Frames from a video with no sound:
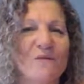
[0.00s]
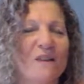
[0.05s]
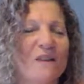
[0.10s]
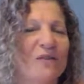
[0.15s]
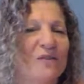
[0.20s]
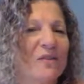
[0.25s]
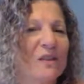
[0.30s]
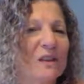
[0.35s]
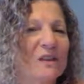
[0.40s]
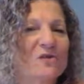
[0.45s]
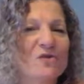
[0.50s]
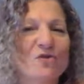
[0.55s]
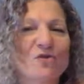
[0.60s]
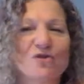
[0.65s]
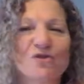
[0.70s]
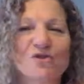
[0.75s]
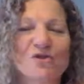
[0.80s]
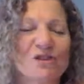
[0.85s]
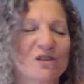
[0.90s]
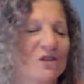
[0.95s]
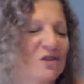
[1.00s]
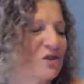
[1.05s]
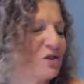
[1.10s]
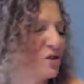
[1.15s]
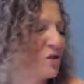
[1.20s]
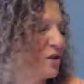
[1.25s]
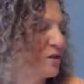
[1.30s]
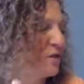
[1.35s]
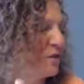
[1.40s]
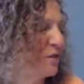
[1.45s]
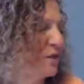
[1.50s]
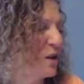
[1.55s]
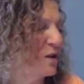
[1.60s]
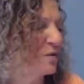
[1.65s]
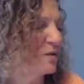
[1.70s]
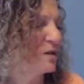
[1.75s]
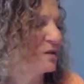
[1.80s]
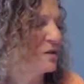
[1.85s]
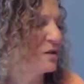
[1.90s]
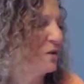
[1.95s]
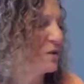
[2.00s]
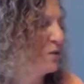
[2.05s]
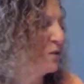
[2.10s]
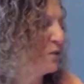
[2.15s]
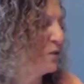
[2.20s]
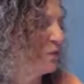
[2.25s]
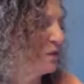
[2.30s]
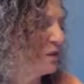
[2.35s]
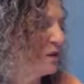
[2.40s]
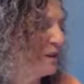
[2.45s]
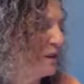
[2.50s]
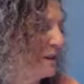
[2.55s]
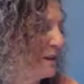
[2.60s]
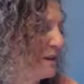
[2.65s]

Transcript: and things are just going to start flowing to you freely